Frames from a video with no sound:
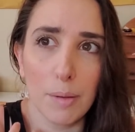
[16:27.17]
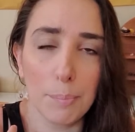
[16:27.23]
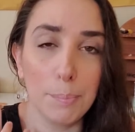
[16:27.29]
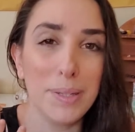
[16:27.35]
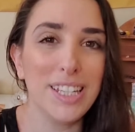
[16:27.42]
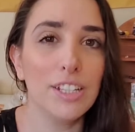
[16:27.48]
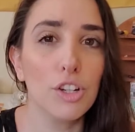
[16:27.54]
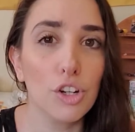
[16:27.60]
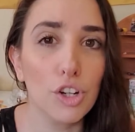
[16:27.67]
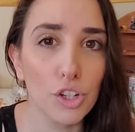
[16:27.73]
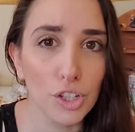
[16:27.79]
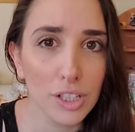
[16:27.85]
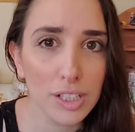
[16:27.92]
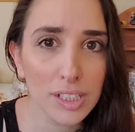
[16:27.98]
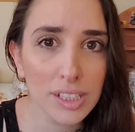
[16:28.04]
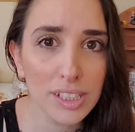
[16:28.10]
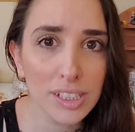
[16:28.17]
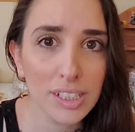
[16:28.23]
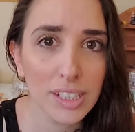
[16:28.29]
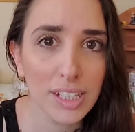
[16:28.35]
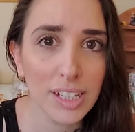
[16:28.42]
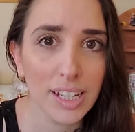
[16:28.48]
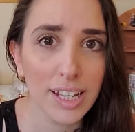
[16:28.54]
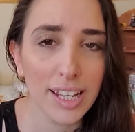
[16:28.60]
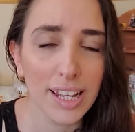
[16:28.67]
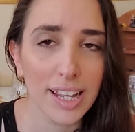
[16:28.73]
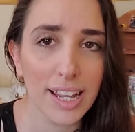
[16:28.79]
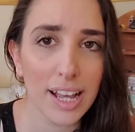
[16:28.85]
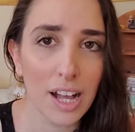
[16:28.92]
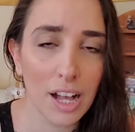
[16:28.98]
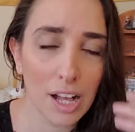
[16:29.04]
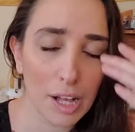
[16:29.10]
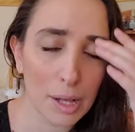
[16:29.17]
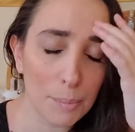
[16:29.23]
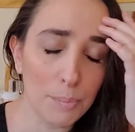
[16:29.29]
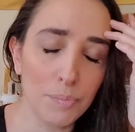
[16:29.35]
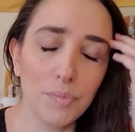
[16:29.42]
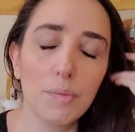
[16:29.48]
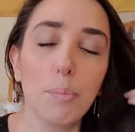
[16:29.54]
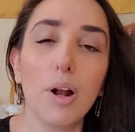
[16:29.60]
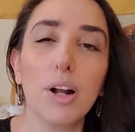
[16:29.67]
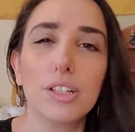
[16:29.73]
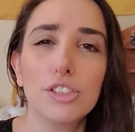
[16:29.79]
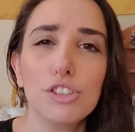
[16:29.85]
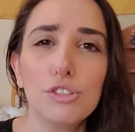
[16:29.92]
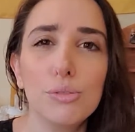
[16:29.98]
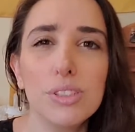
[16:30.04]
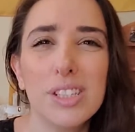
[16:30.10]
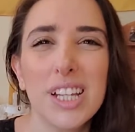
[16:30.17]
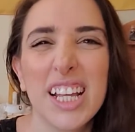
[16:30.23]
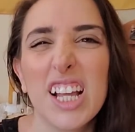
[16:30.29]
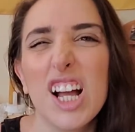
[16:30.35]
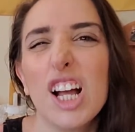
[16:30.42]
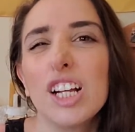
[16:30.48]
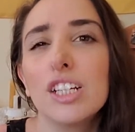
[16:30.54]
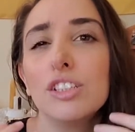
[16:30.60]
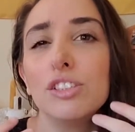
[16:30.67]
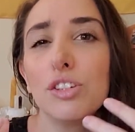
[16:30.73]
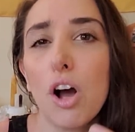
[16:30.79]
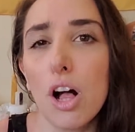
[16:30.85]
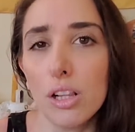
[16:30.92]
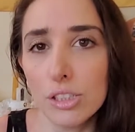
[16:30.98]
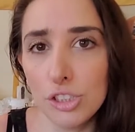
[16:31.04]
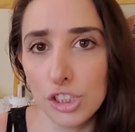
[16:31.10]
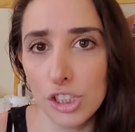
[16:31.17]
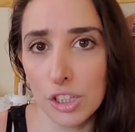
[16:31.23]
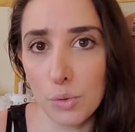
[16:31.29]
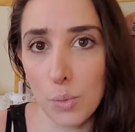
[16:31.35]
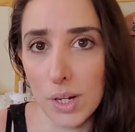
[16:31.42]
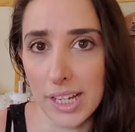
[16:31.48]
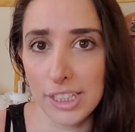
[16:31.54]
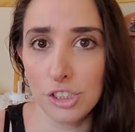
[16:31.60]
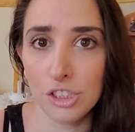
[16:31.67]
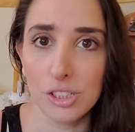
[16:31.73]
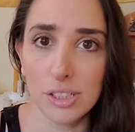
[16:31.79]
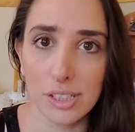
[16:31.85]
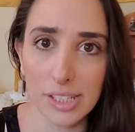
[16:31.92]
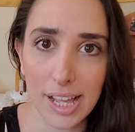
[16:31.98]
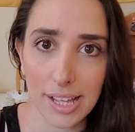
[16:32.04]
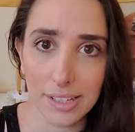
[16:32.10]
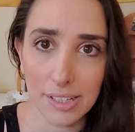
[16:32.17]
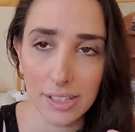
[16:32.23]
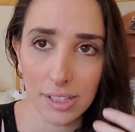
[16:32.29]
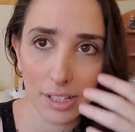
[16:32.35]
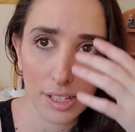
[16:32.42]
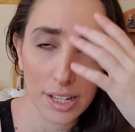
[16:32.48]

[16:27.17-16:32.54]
be heard, part 2 is like acknowledging what I just said.